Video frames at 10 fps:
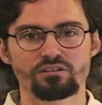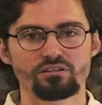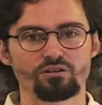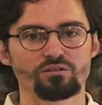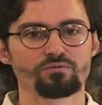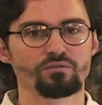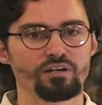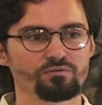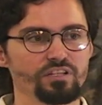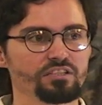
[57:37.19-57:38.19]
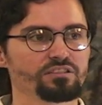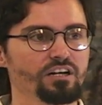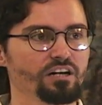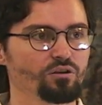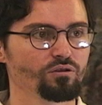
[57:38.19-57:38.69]
you know, a, a
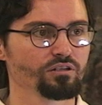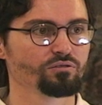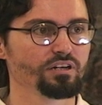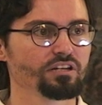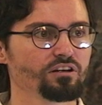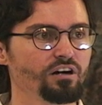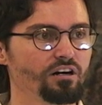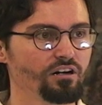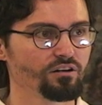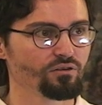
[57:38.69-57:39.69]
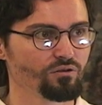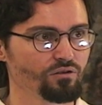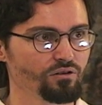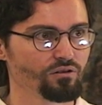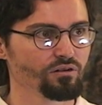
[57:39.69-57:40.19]
visa or a green card
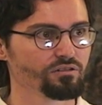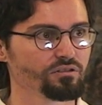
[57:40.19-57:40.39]
or